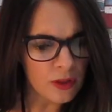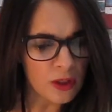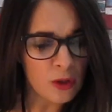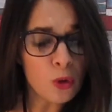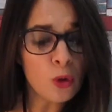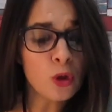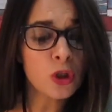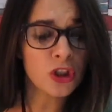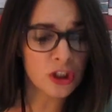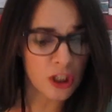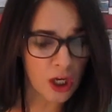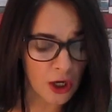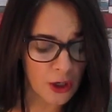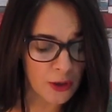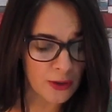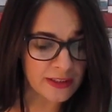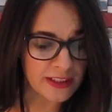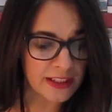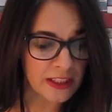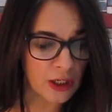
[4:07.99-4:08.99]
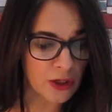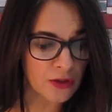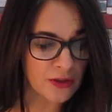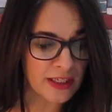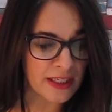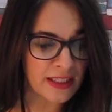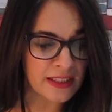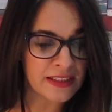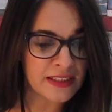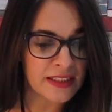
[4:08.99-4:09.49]
Also, I didn't know
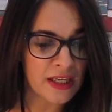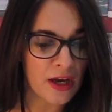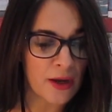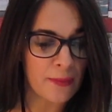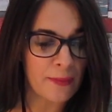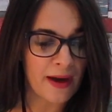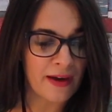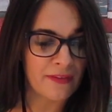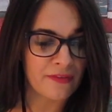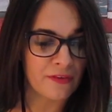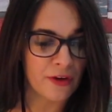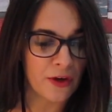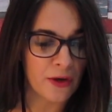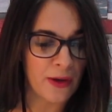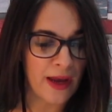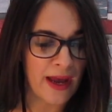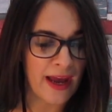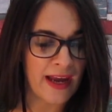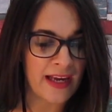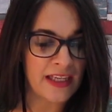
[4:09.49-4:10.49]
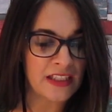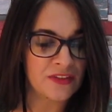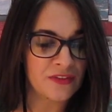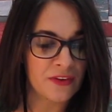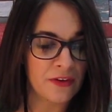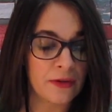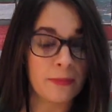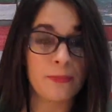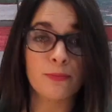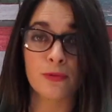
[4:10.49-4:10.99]
this, Afro hair is
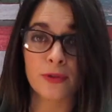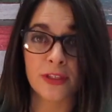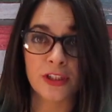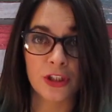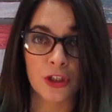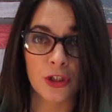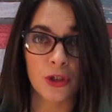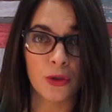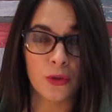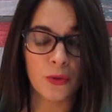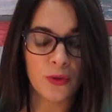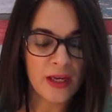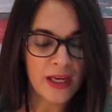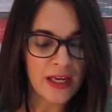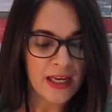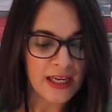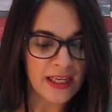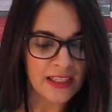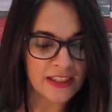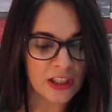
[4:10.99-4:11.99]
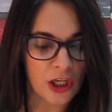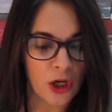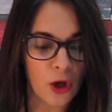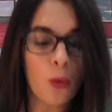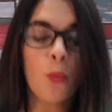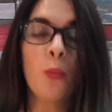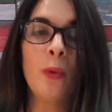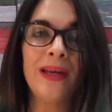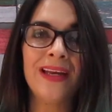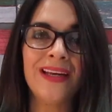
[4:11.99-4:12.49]
very brittle. It's a
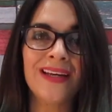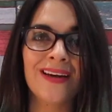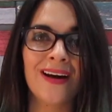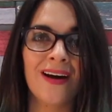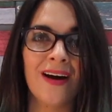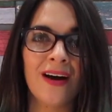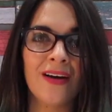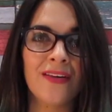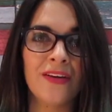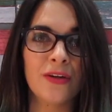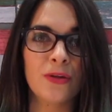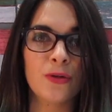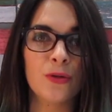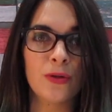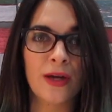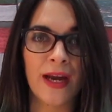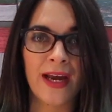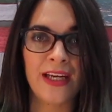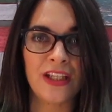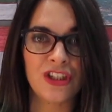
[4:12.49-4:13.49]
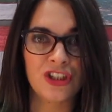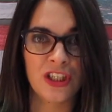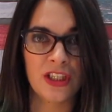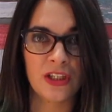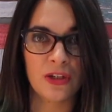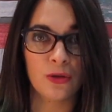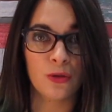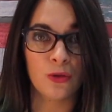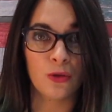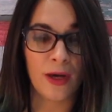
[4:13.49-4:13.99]
lot weaker than
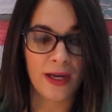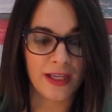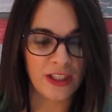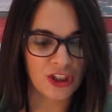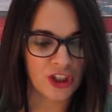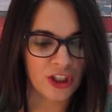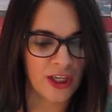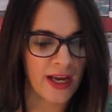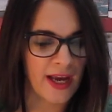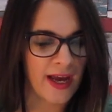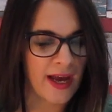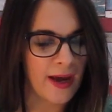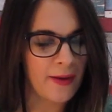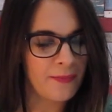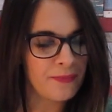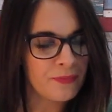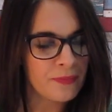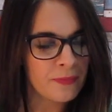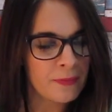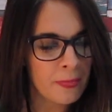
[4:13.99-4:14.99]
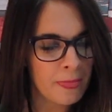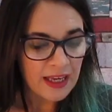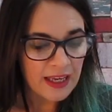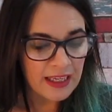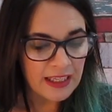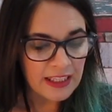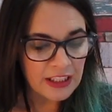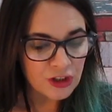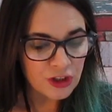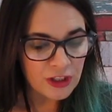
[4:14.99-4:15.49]
Caucasian or Asian hair.
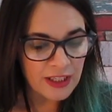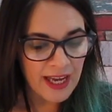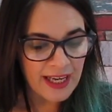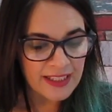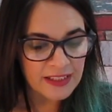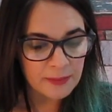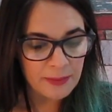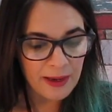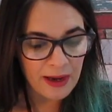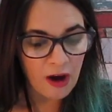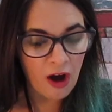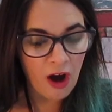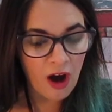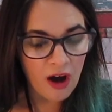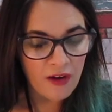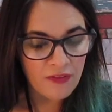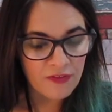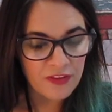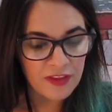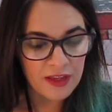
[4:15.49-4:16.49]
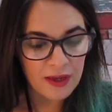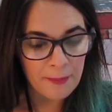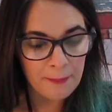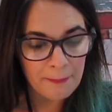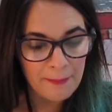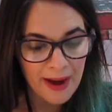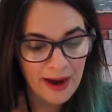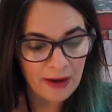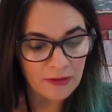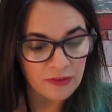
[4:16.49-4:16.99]
It literally has about half the
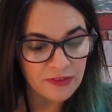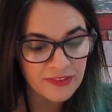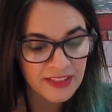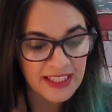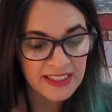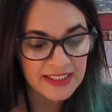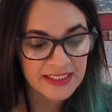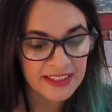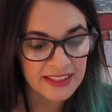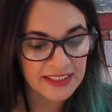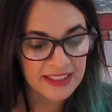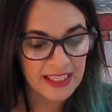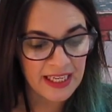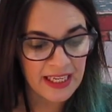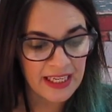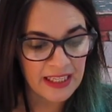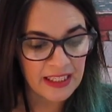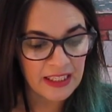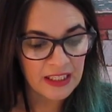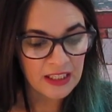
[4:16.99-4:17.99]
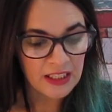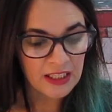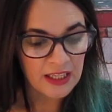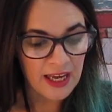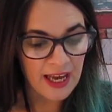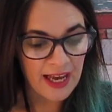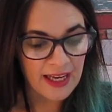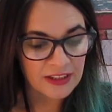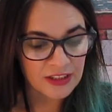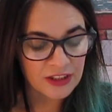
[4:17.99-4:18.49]
amount of density
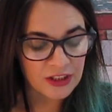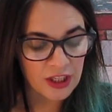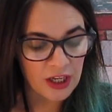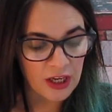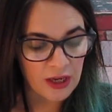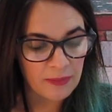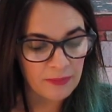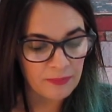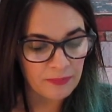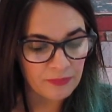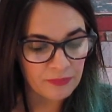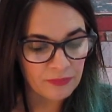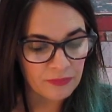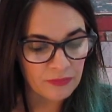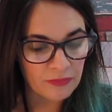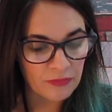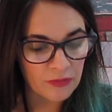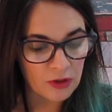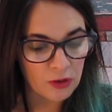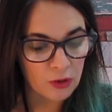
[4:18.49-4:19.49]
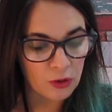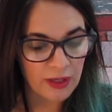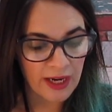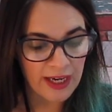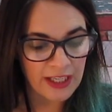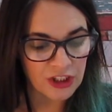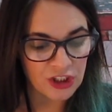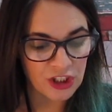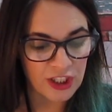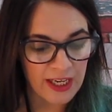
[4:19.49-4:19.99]
as
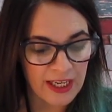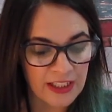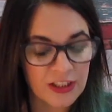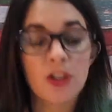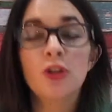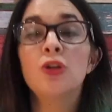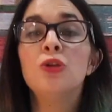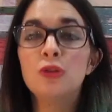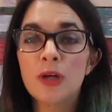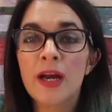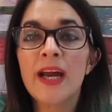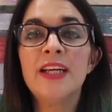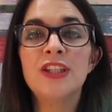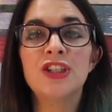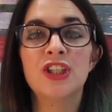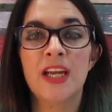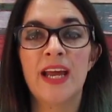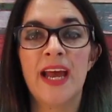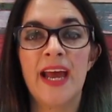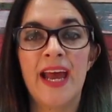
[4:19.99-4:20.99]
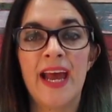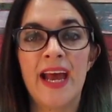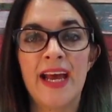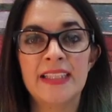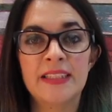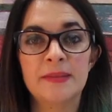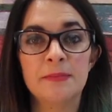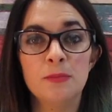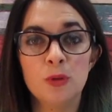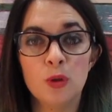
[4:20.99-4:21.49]
Caucasian hair. So Caucasian hair
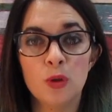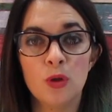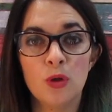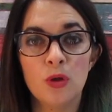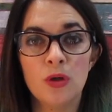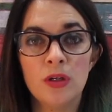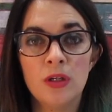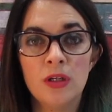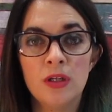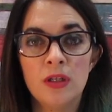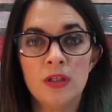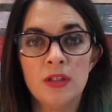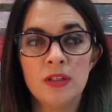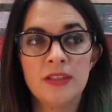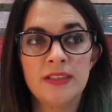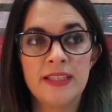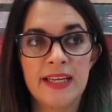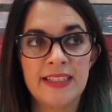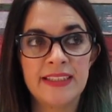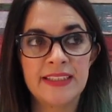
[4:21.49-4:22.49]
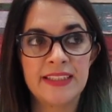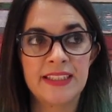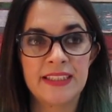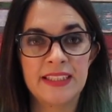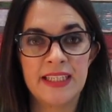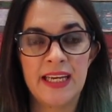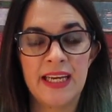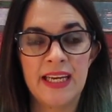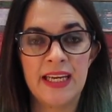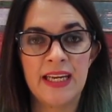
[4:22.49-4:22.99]
has more
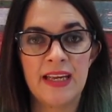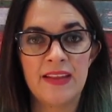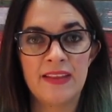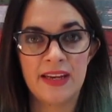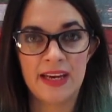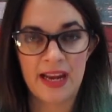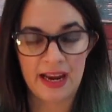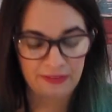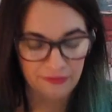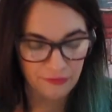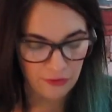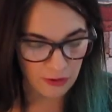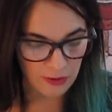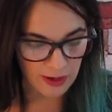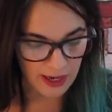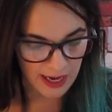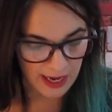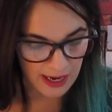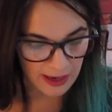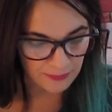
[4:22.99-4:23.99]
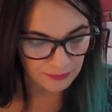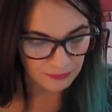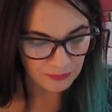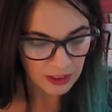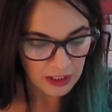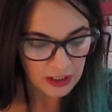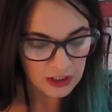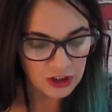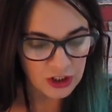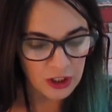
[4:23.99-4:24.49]
density than Afro hair.
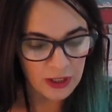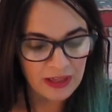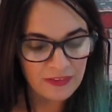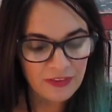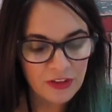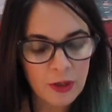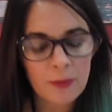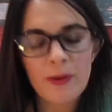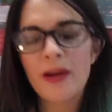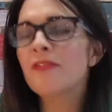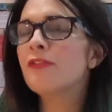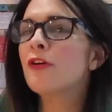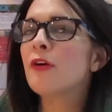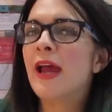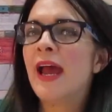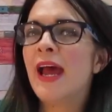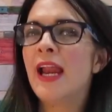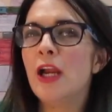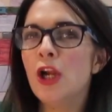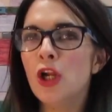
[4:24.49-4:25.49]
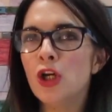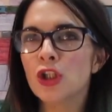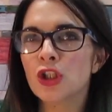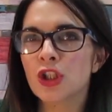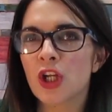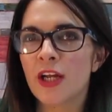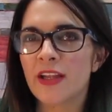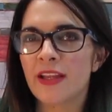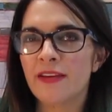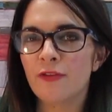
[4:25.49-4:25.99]
So even though Afro hair looks
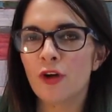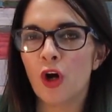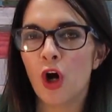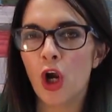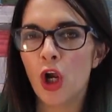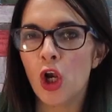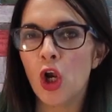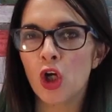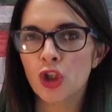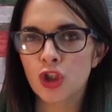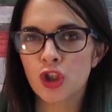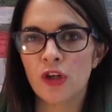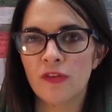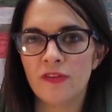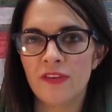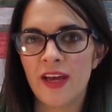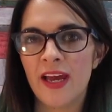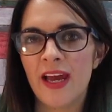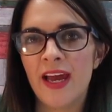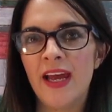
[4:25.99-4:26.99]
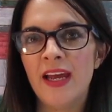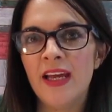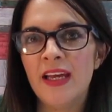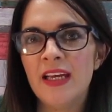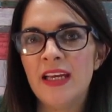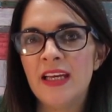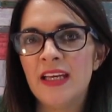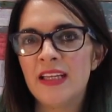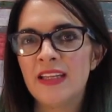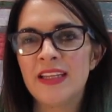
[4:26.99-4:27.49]
like they've got a lot of it,
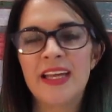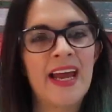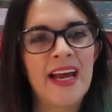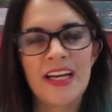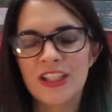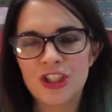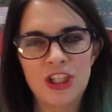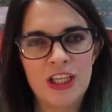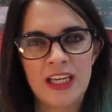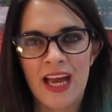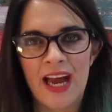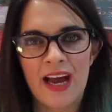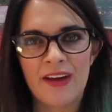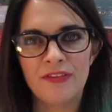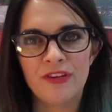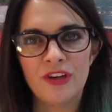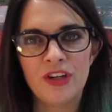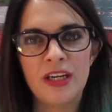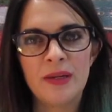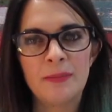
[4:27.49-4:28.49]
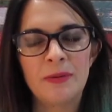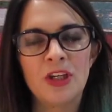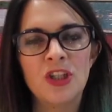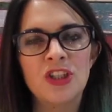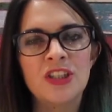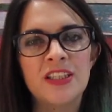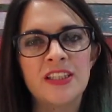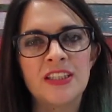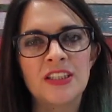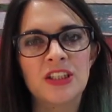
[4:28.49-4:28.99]
they actually haven't,
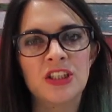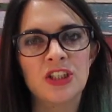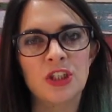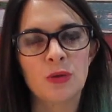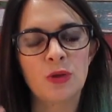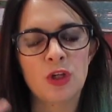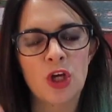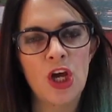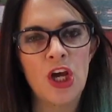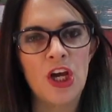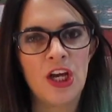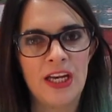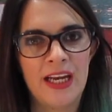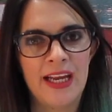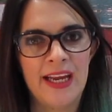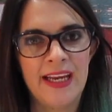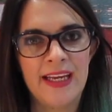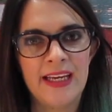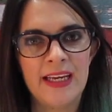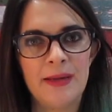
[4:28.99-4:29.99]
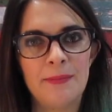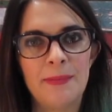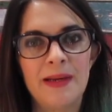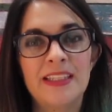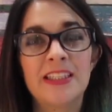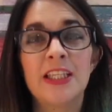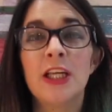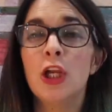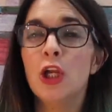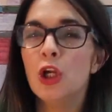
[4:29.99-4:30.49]
because it's so curly, it
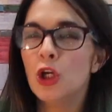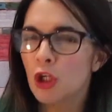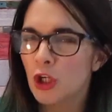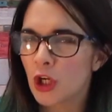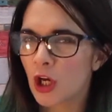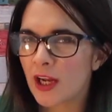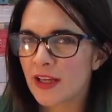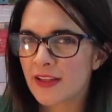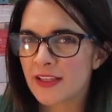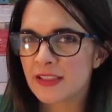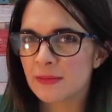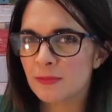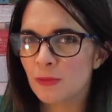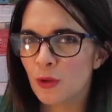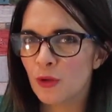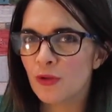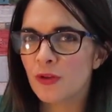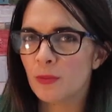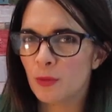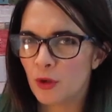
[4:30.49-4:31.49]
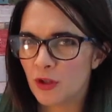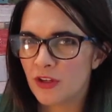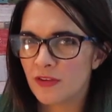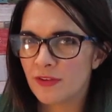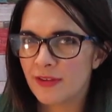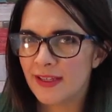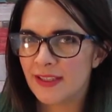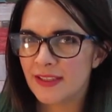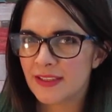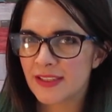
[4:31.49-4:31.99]
makes it look like there's more than what
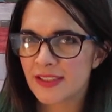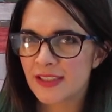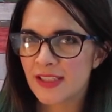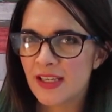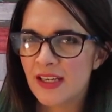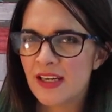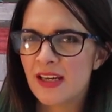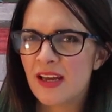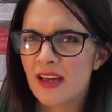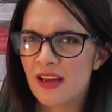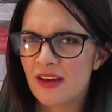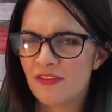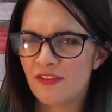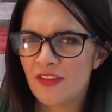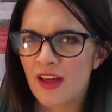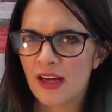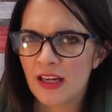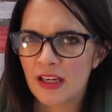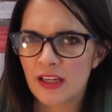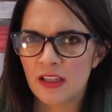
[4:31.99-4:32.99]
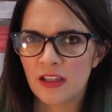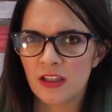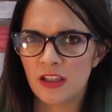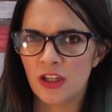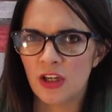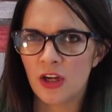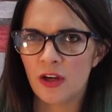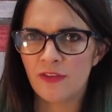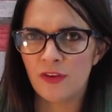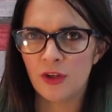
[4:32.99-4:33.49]
there is, if that,
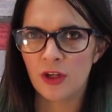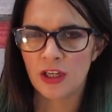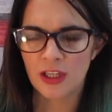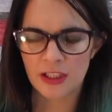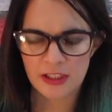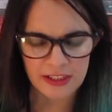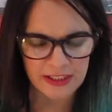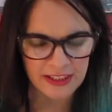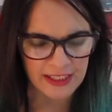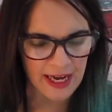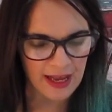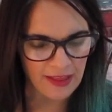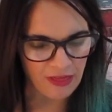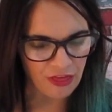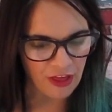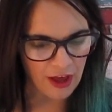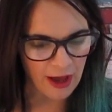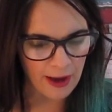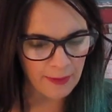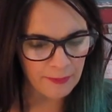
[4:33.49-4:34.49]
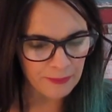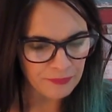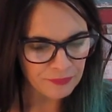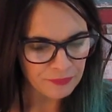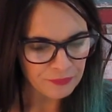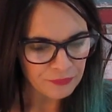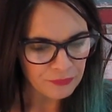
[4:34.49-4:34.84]
you know, if you can understand that.